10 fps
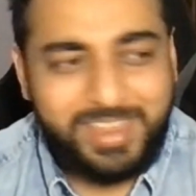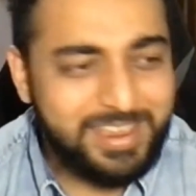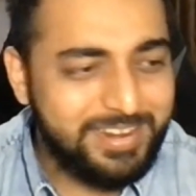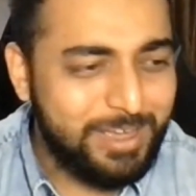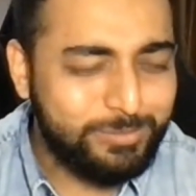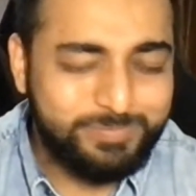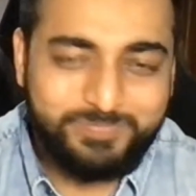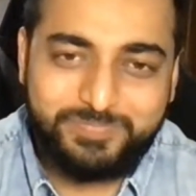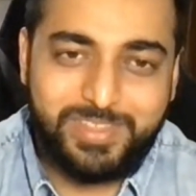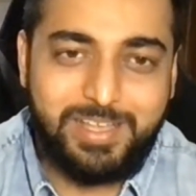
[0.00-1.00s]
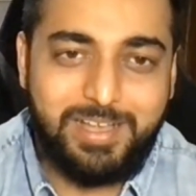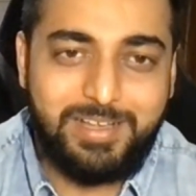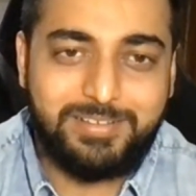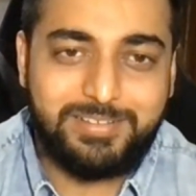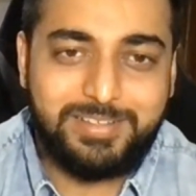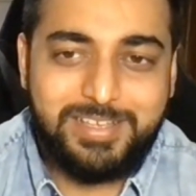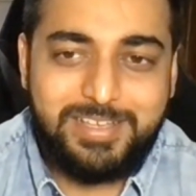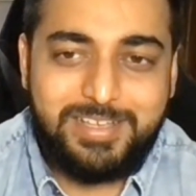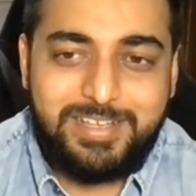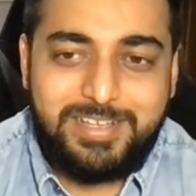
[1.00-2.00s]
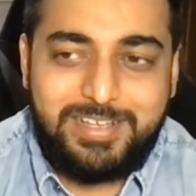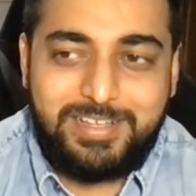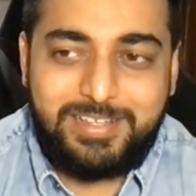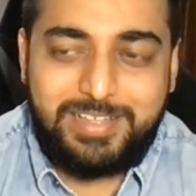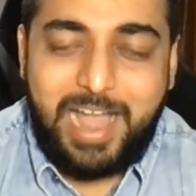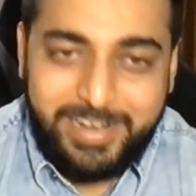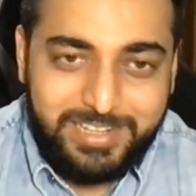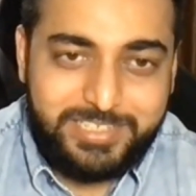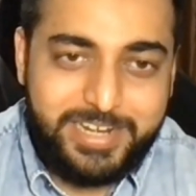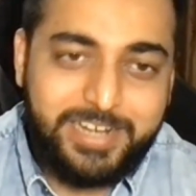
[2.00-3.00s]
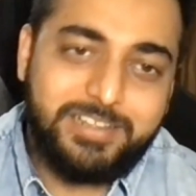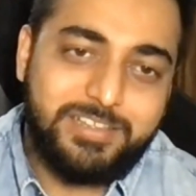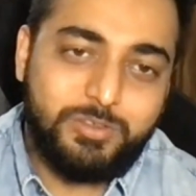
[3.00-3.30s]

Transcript: Now, uh, ideal state,